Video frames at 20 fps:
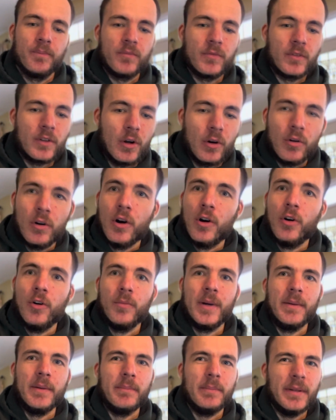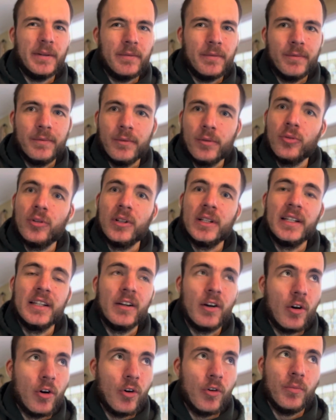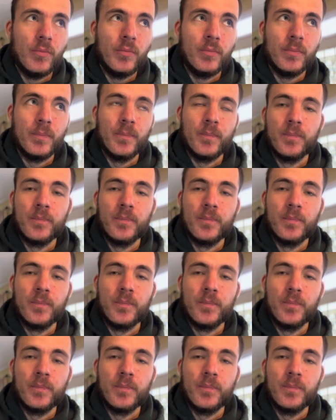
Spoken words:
go home and be fully home